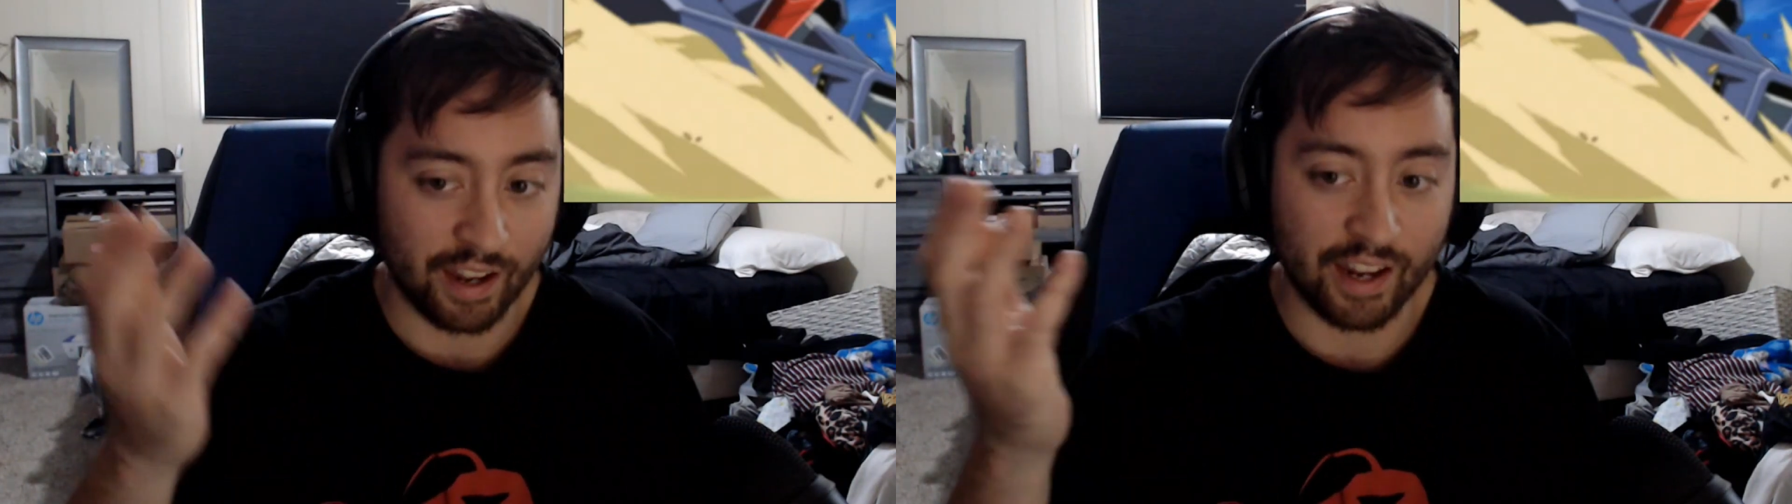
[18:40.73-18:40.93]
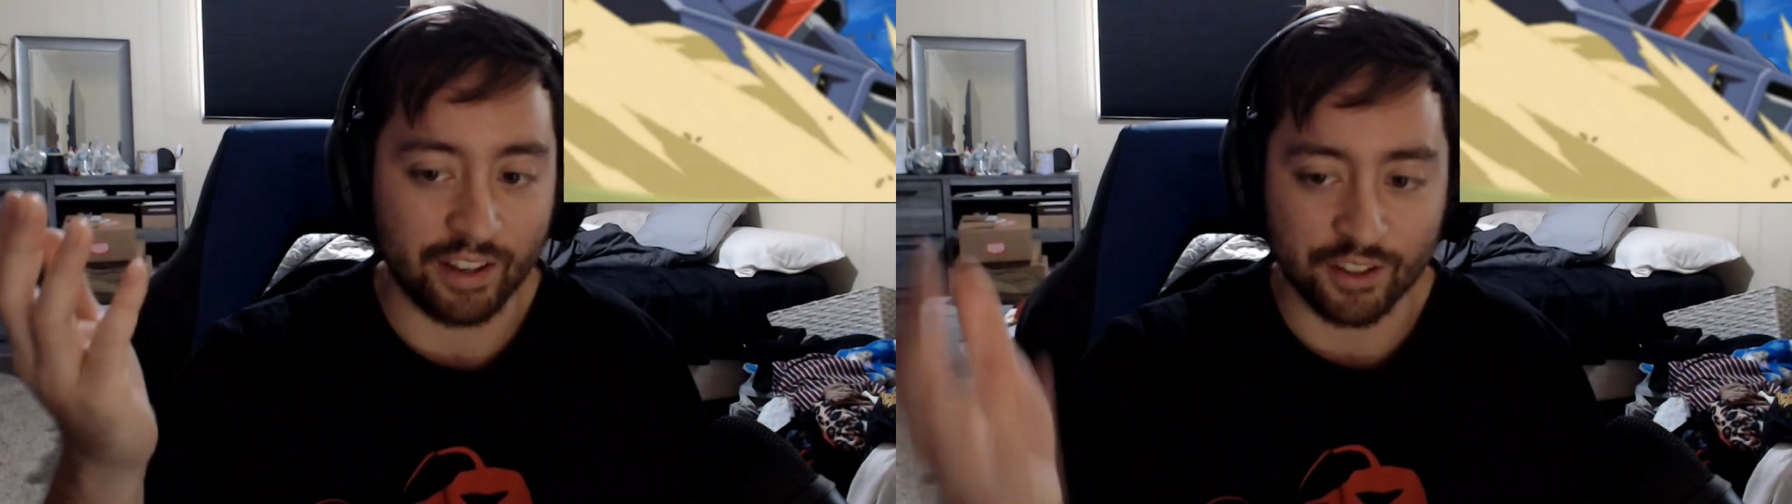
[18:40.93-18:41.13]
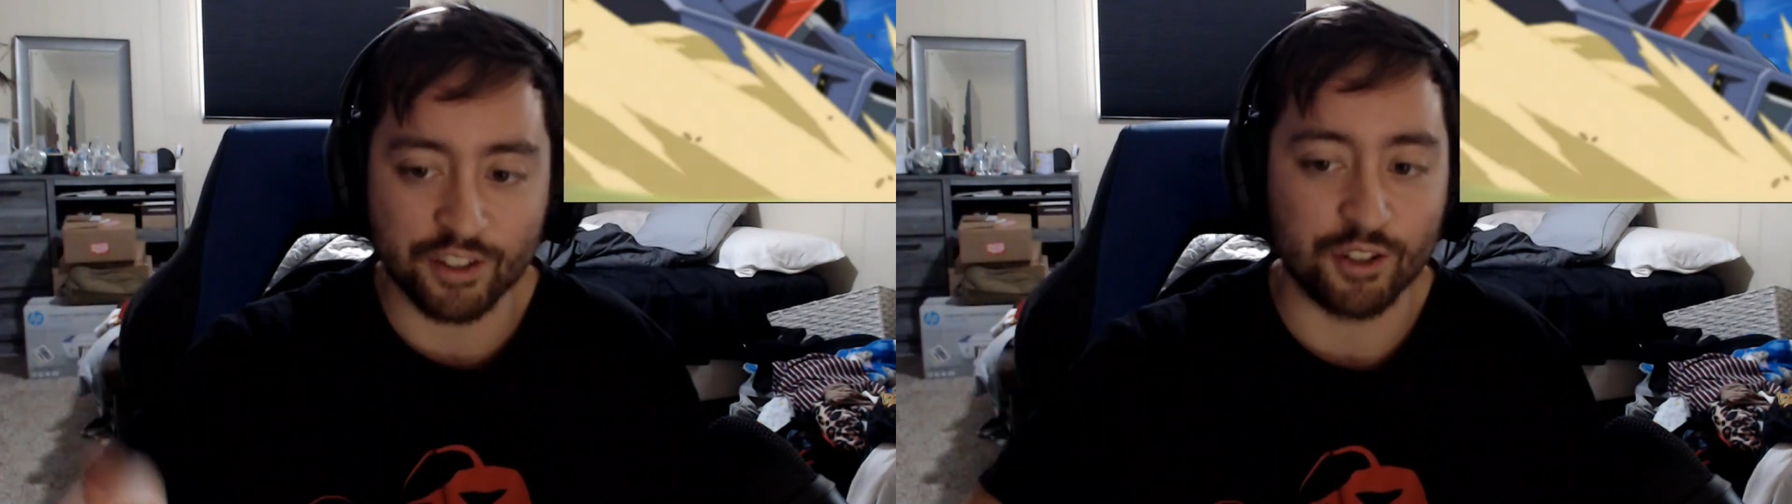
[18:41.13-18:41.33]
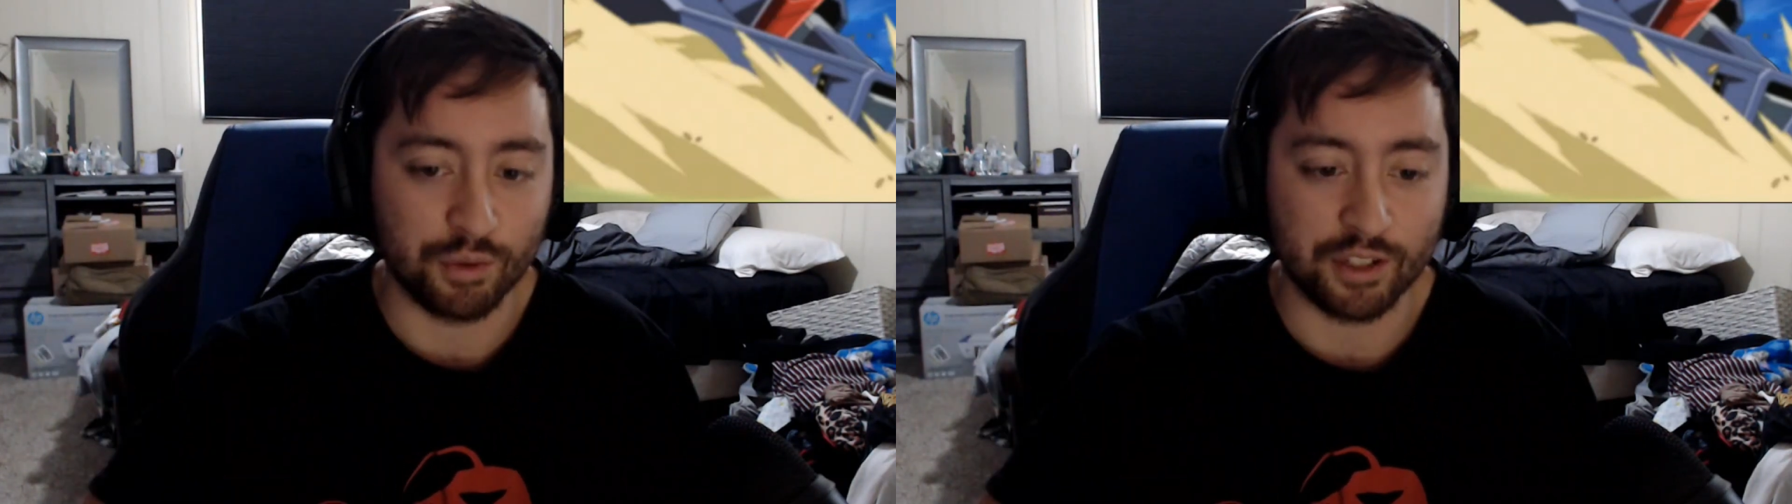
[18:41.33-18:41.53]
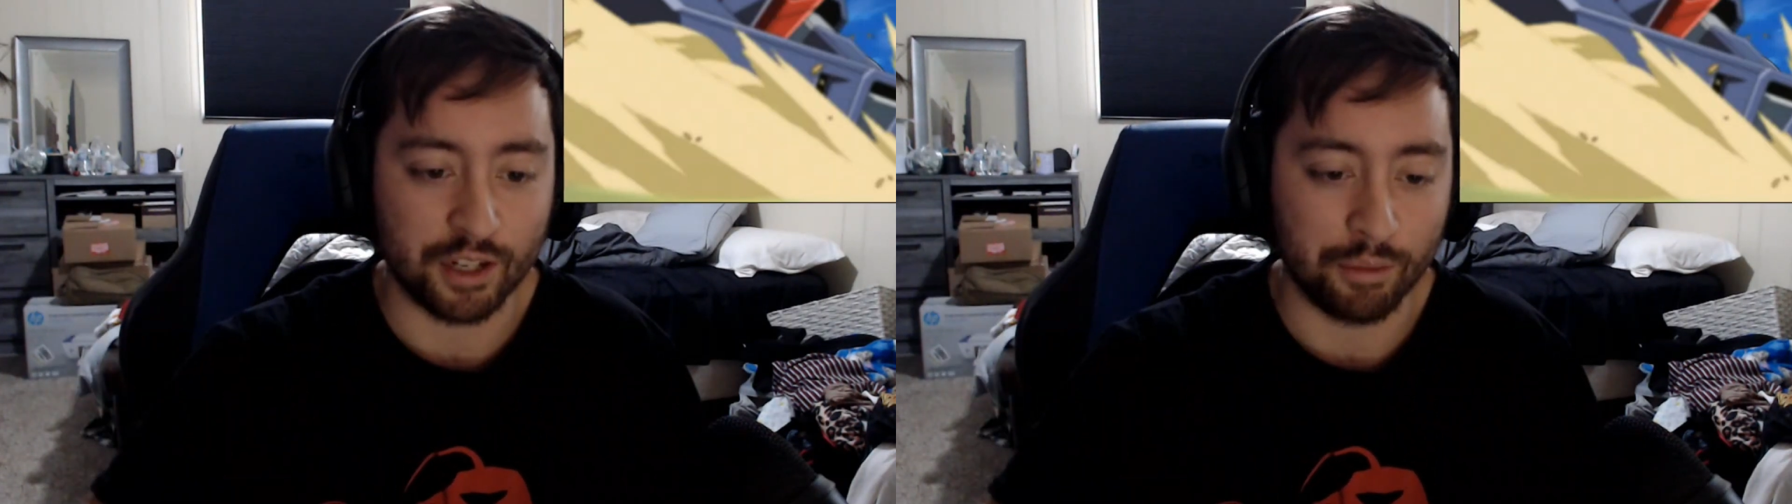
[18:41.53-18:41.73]
hey, this is
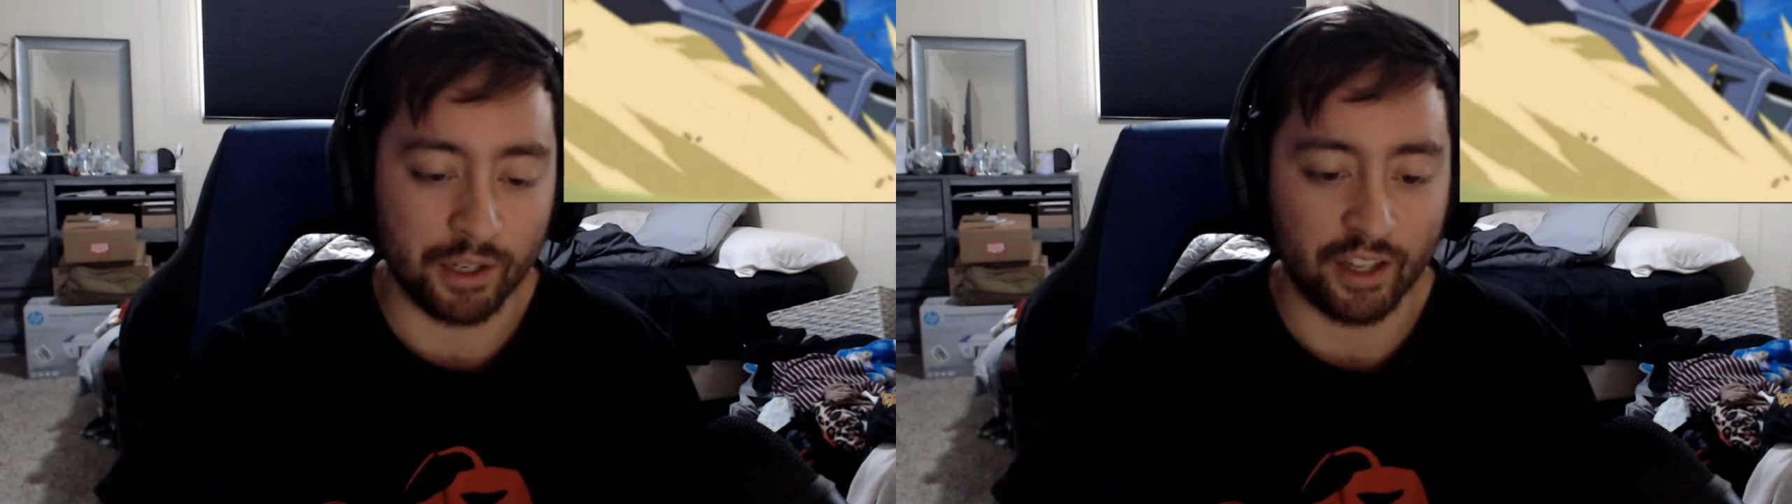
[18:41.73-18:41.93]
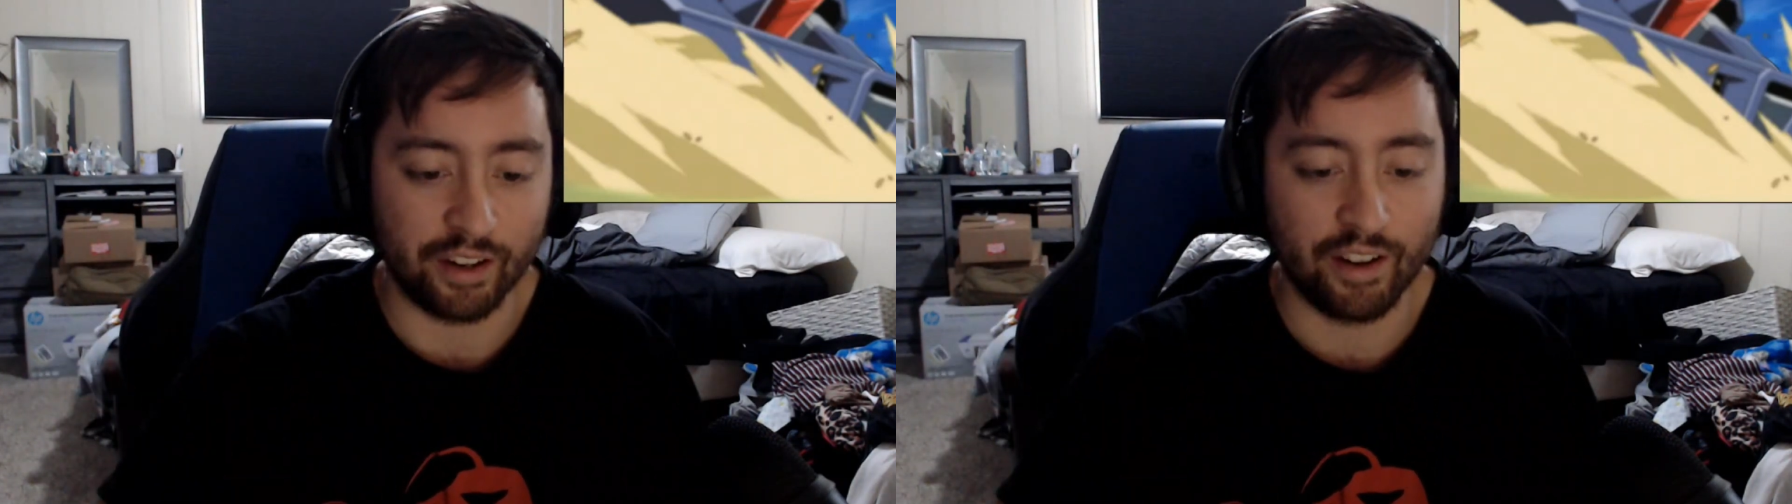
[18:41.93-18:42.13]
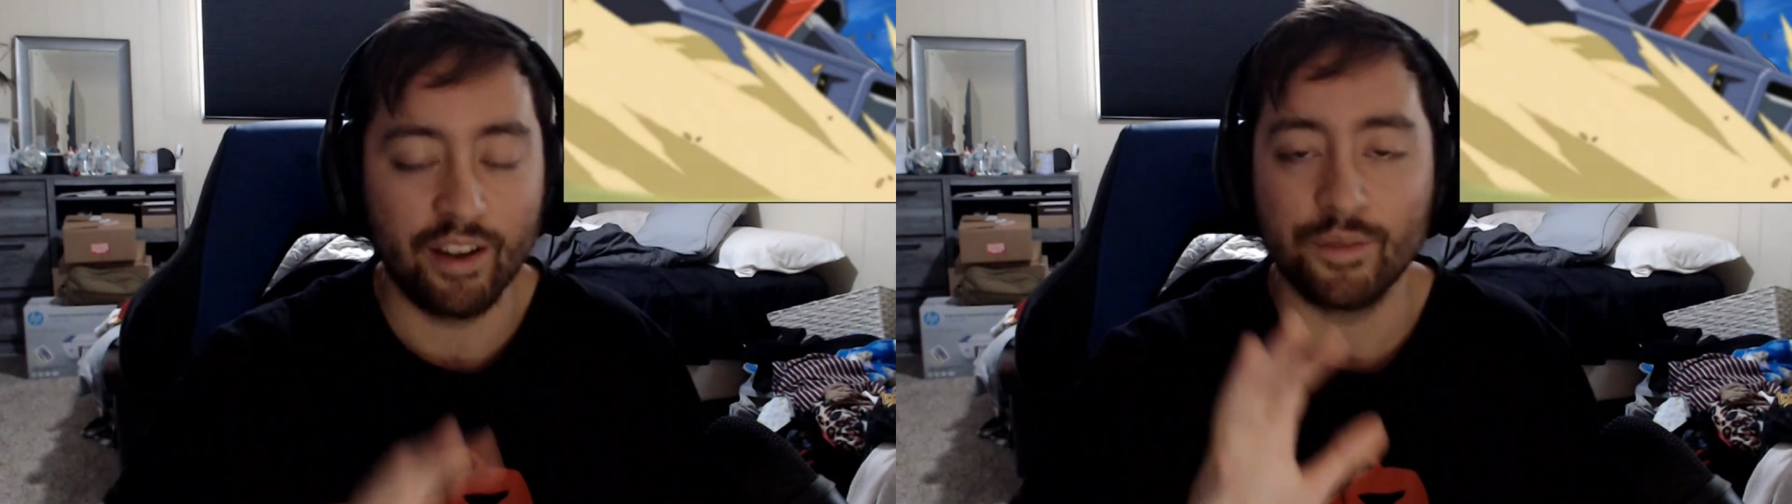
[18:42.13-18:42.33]
what's going to be like.